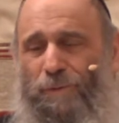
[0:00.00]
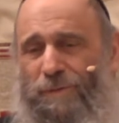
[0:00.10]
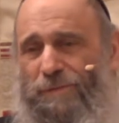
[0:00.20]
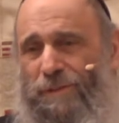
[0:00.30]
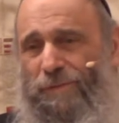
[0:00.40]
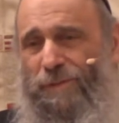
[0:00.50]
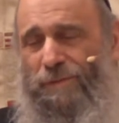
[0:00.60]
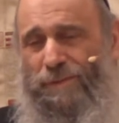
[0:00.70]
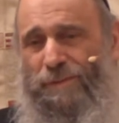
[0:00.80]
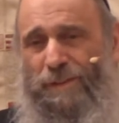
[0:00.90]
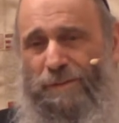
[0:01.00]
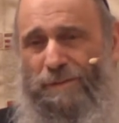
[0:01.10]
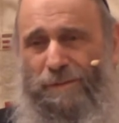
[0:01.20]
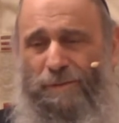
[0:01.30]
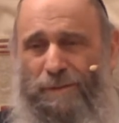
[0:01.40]
who lived there for a few
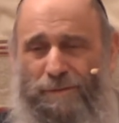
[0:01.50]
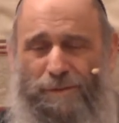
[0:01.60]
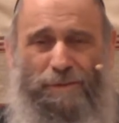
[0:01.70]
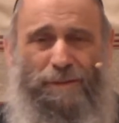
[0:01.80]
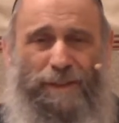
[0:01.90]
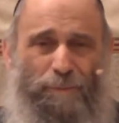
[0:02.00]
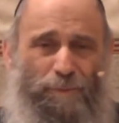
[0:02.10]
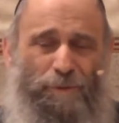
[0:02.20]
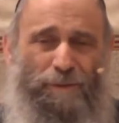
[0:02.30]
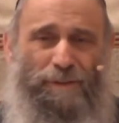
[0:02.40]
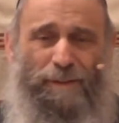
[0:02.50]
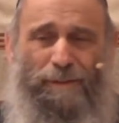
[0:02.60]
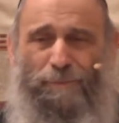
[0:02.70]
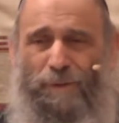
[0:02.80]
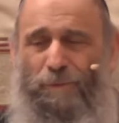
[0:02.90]
years, or a certain neighborhood.
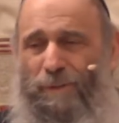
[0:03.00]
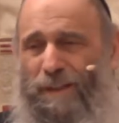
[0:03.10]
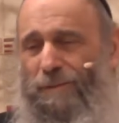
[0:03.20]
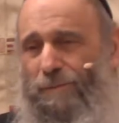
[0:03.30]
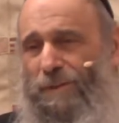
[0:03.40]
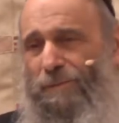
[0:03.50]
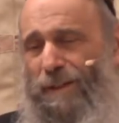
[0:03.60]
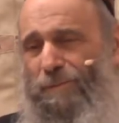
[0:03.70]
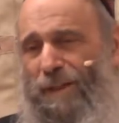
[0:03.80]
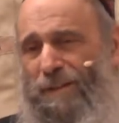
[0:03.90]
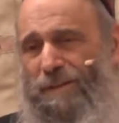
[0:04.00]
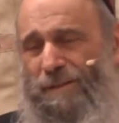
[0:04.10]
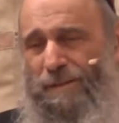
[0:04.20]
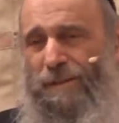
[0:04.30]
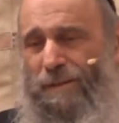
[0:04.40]
We want to know who a real rabbi
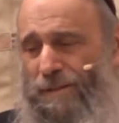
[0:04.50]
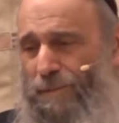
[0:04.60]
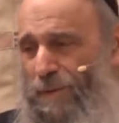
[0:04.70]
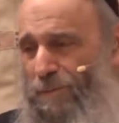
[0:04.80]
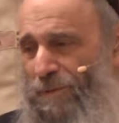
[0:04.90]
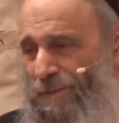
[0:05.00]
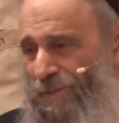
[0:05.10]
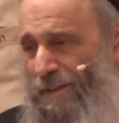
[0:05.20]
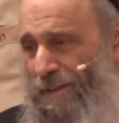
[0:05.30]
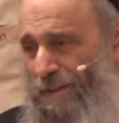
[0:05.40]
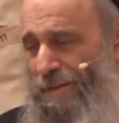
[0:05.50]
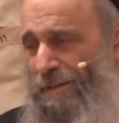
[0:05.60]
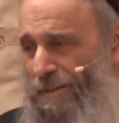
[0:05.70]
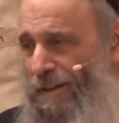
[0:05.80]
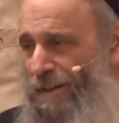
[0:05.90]
is. You go to people living there
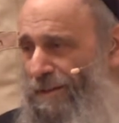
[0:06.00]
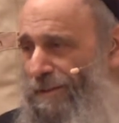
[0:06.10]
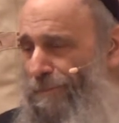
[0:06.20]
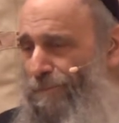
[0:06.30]
and